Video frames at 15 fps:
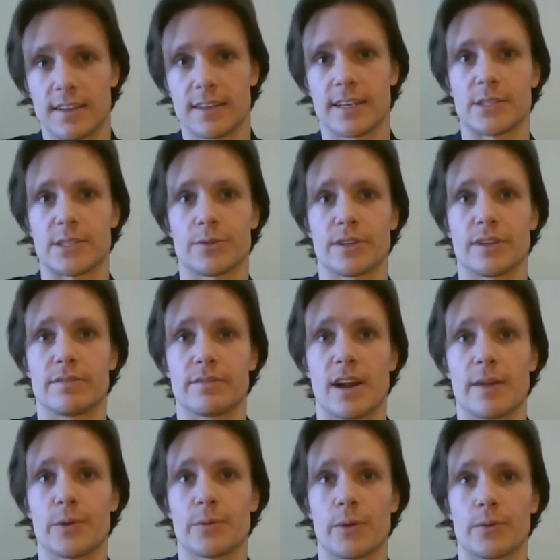into an
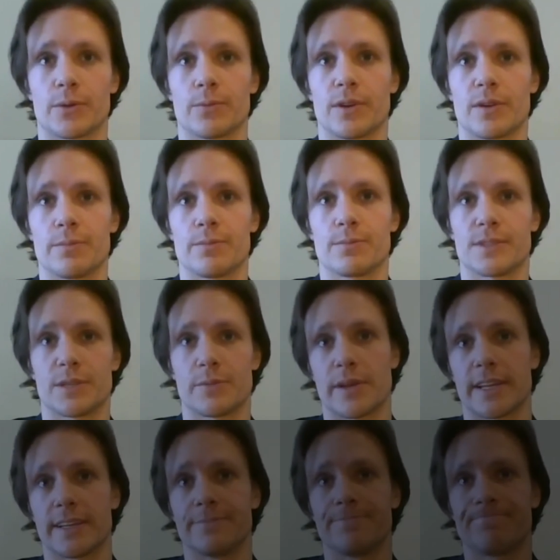environment we want it to
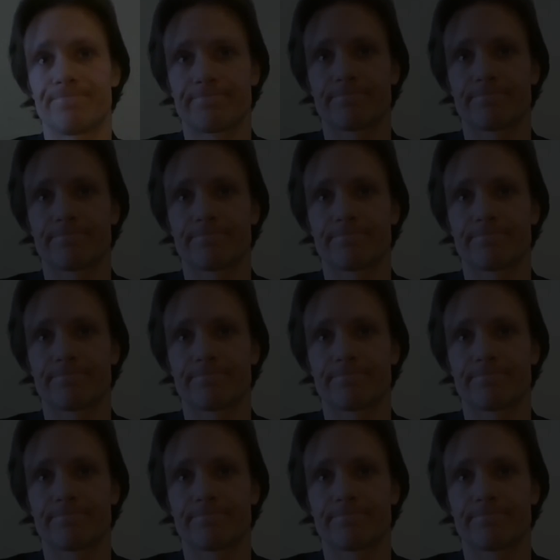be in.